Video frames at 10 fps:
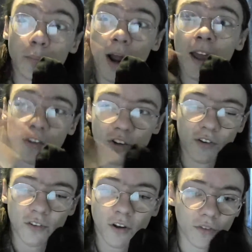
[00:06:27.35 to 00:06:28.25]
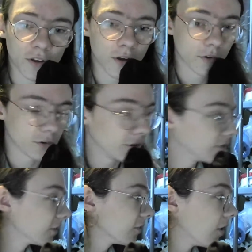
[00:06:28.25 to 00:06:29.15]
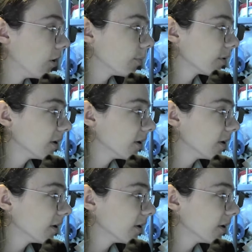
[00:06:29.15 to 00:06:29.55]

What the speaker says: Brackage-y stuff that goes on over the top.